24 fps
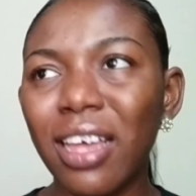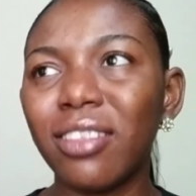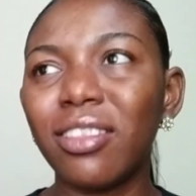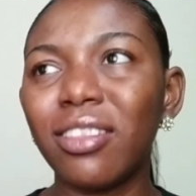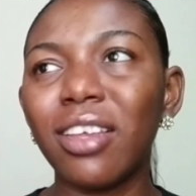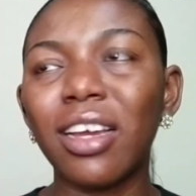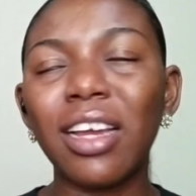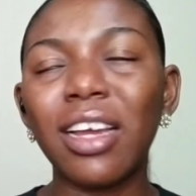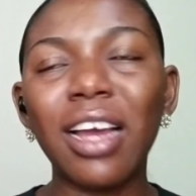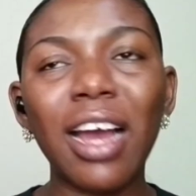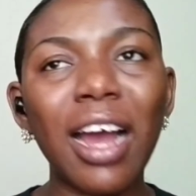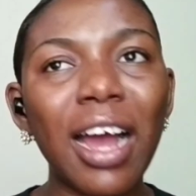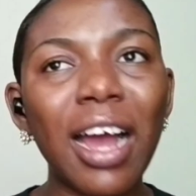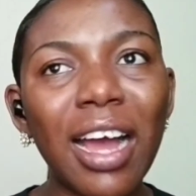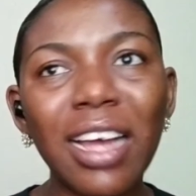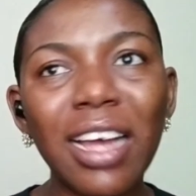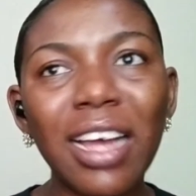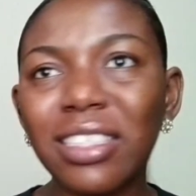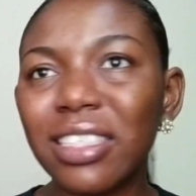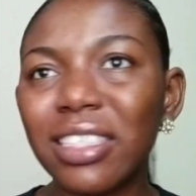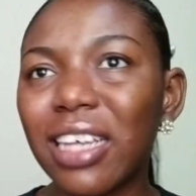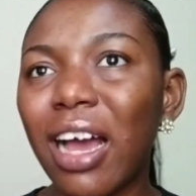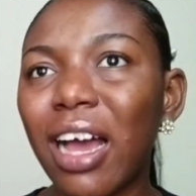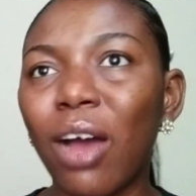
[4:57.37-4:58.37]
the
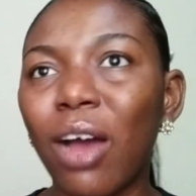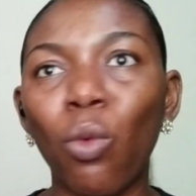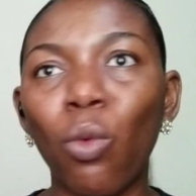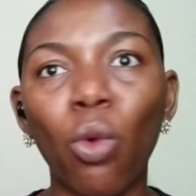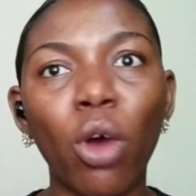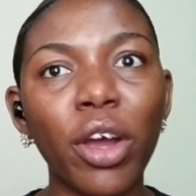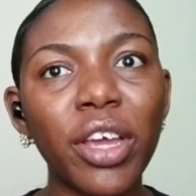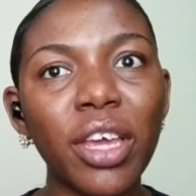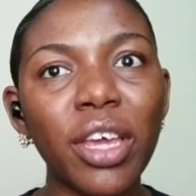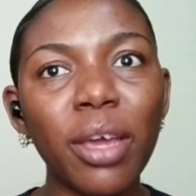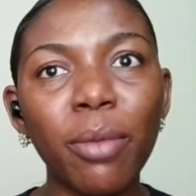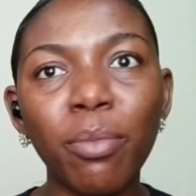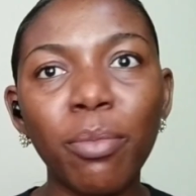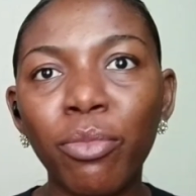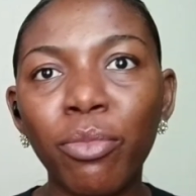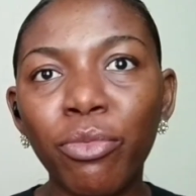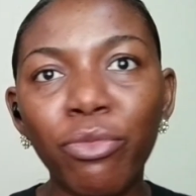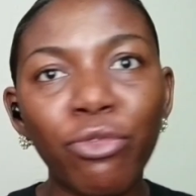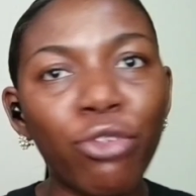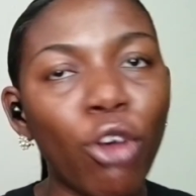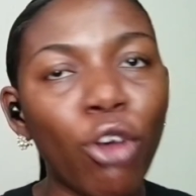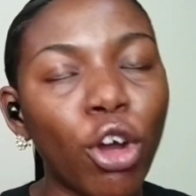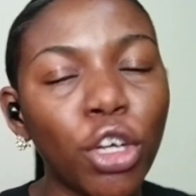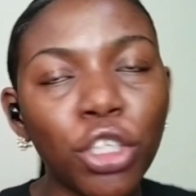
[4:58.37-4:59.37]
cars are working,
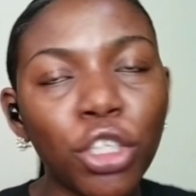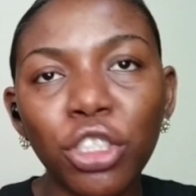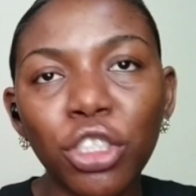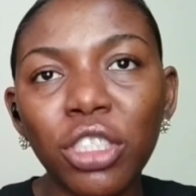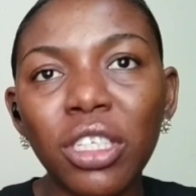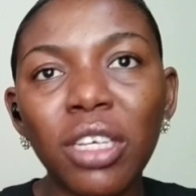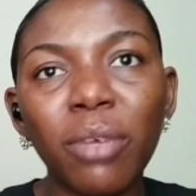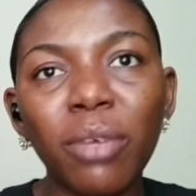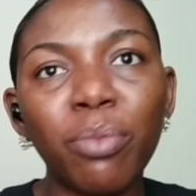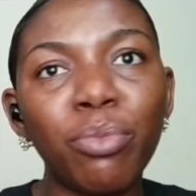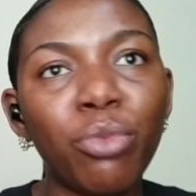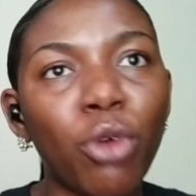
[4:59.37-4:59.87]
functioning